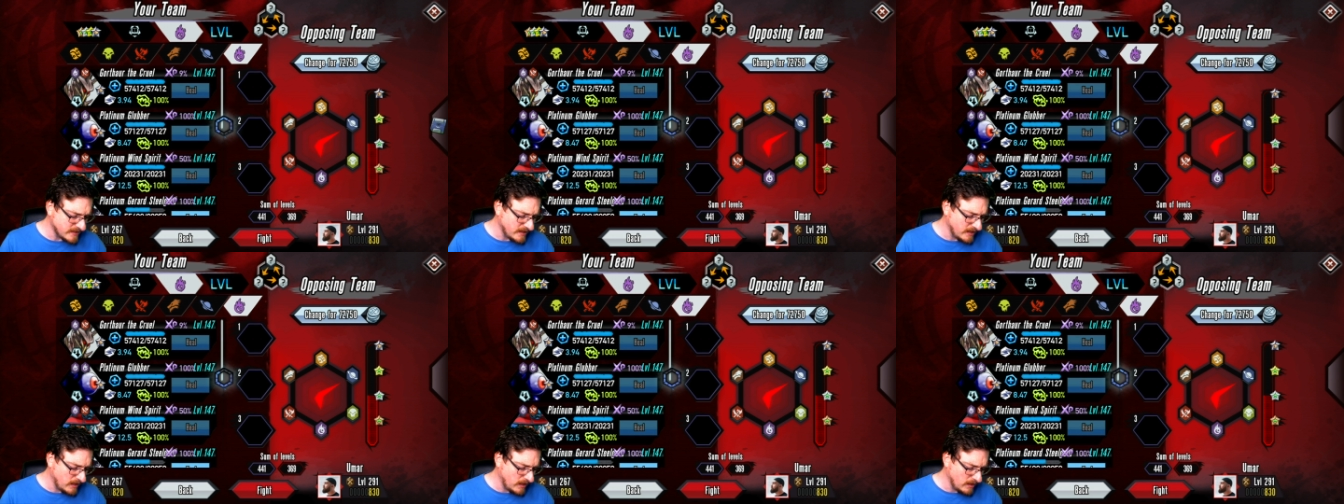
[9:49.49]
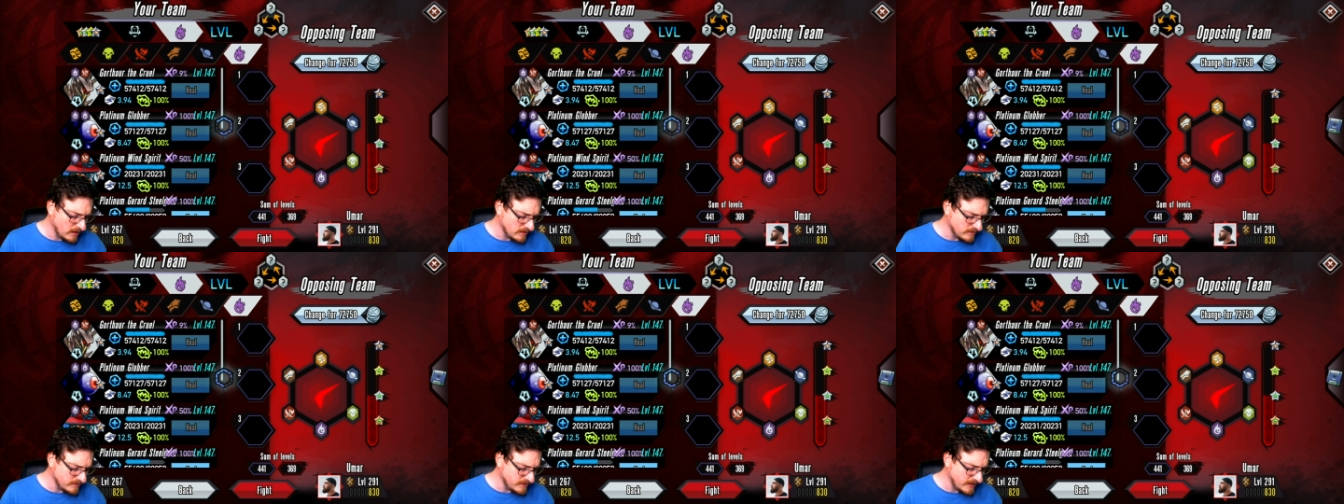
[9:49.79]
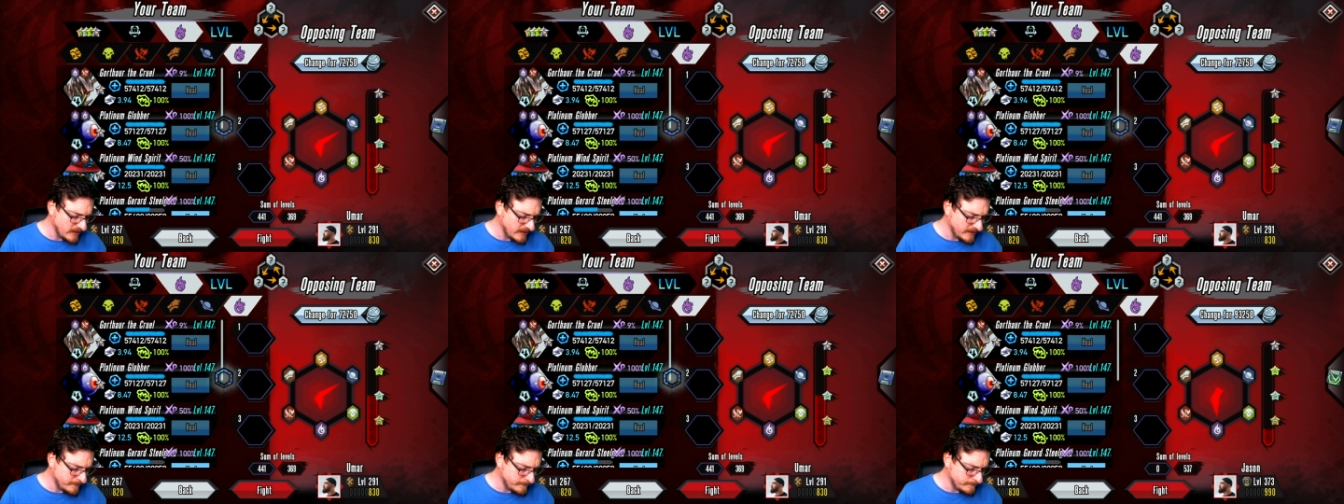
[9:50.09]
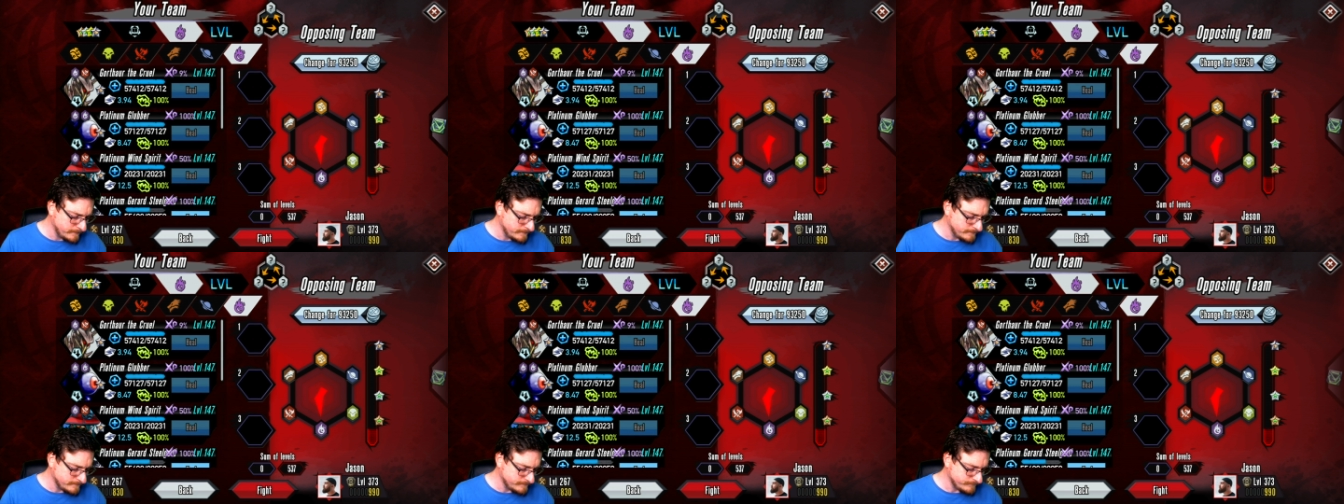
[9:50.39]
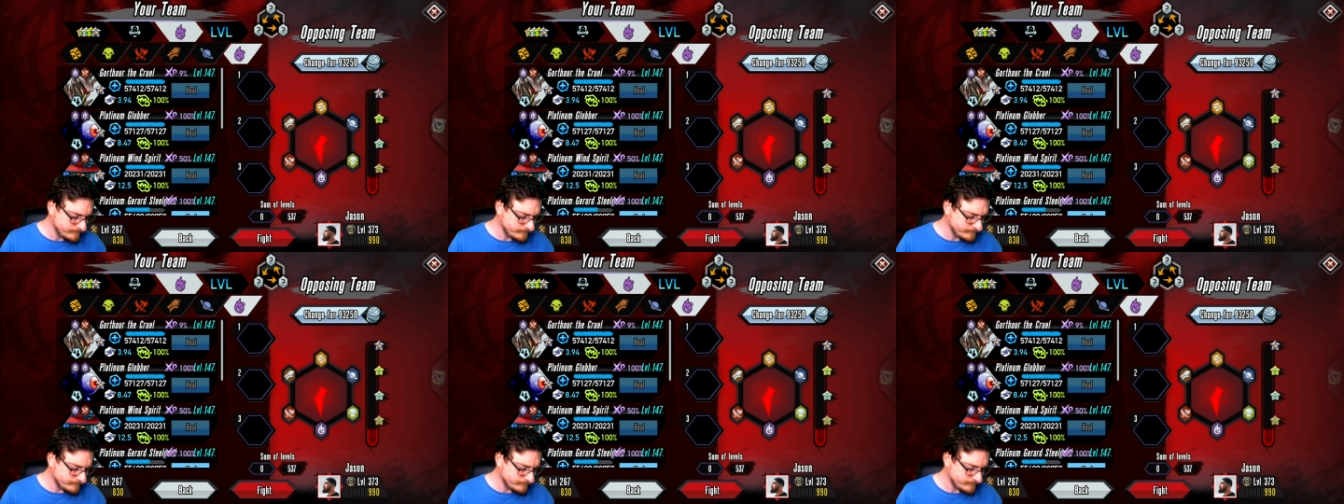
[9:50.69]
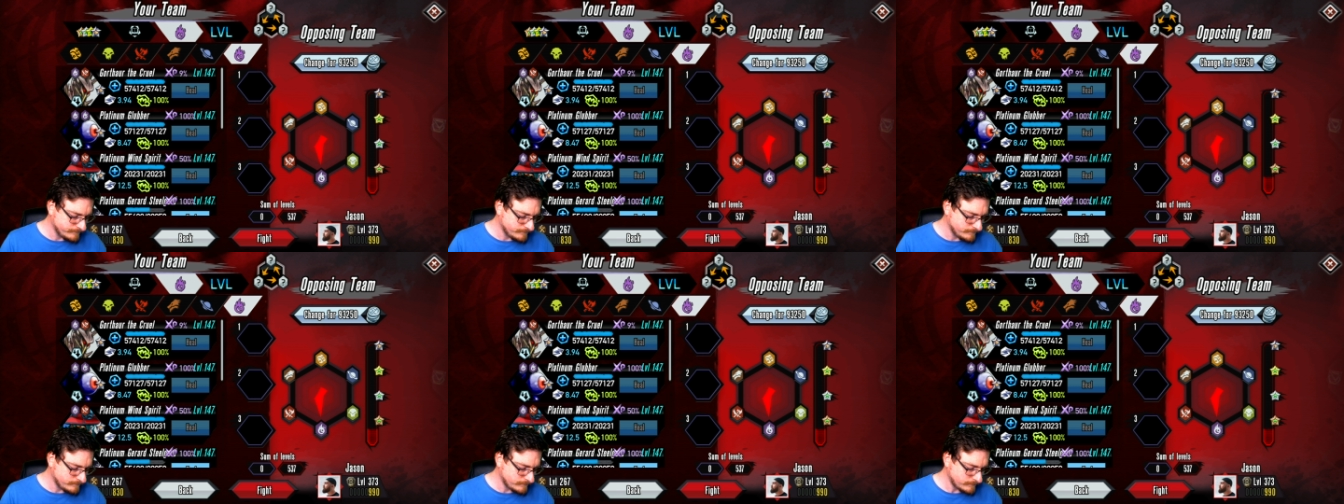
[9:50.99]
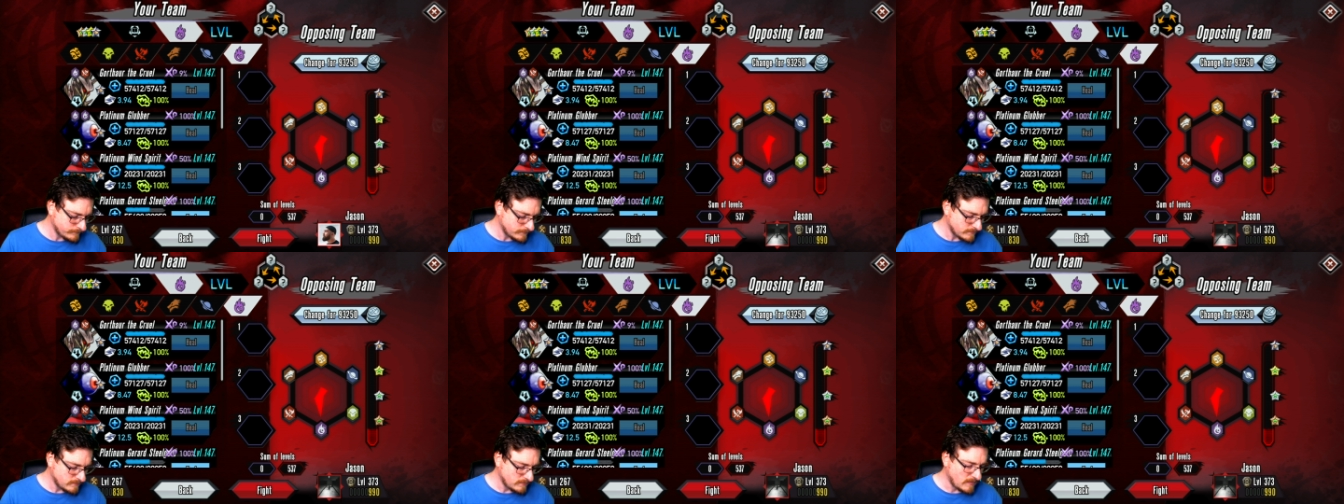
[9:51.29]
And, um,
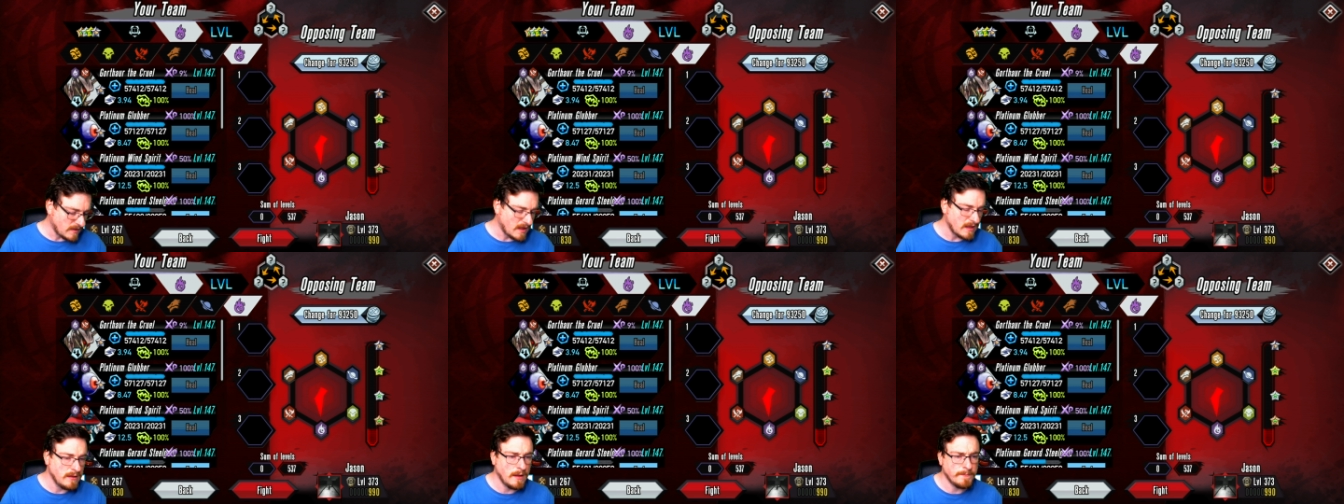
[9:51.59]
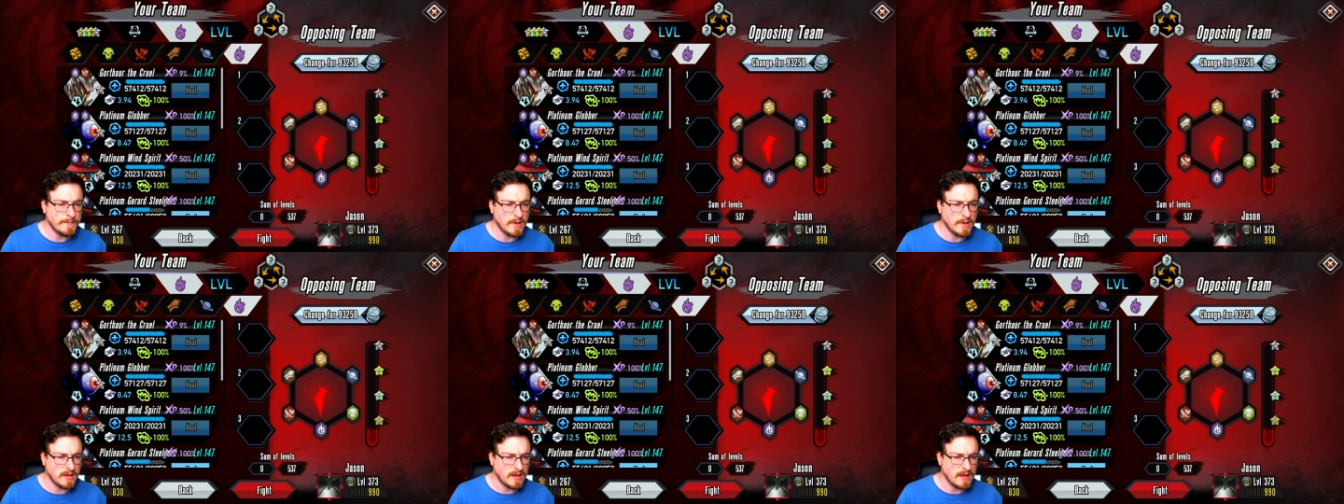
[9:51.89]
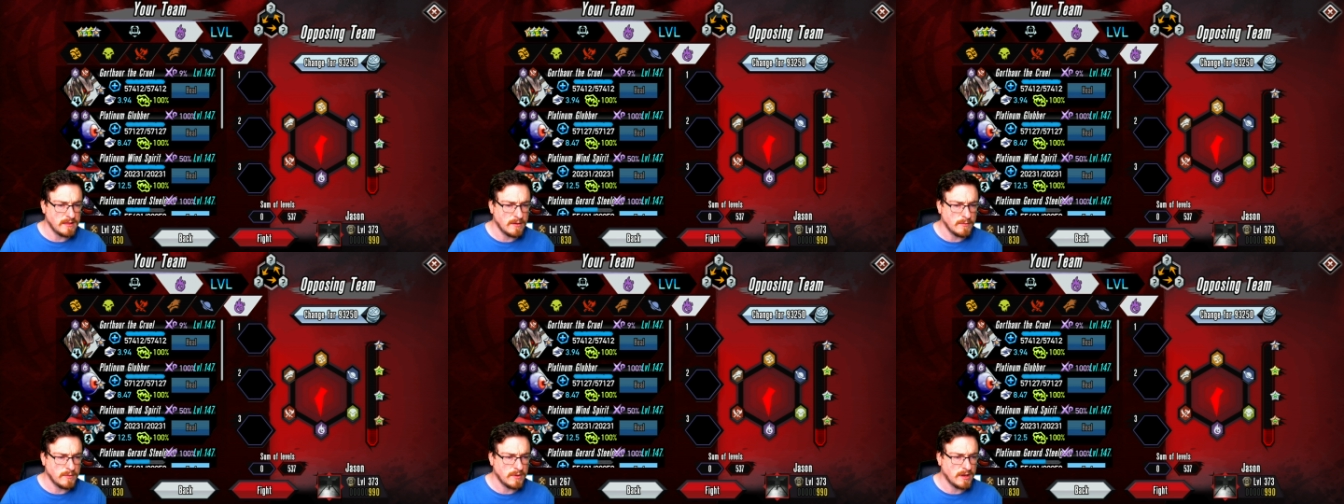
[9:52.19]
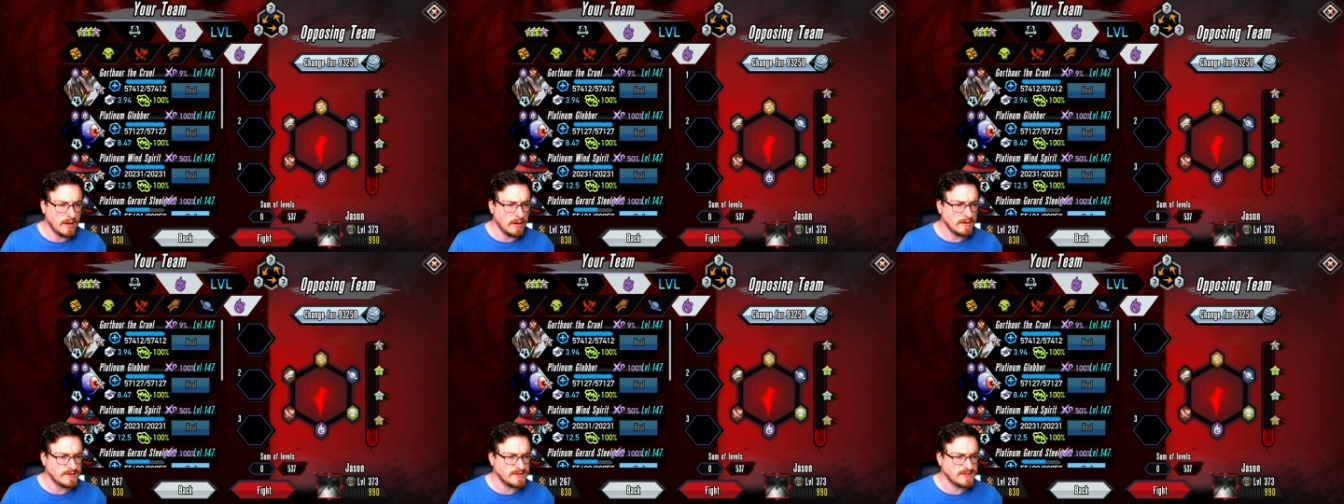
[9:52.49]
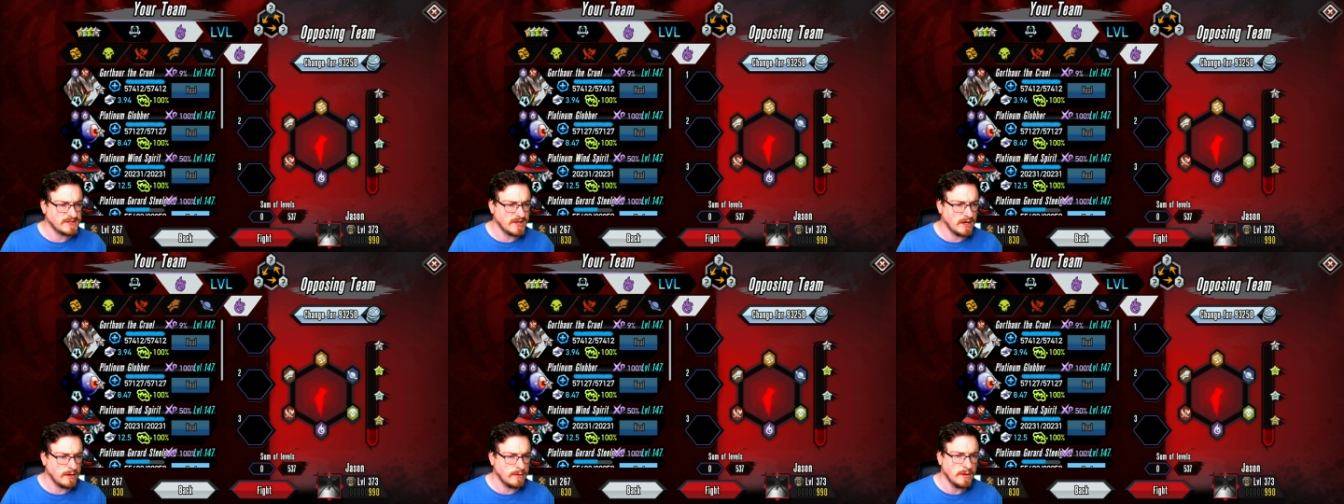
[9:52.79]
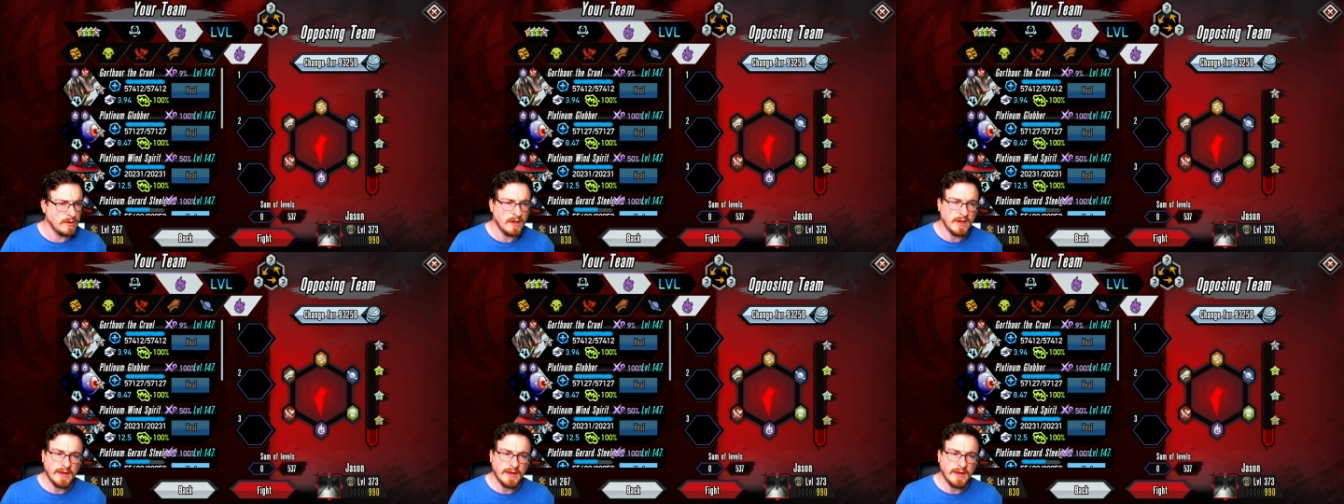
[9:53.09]
yep, okay, there we go. So,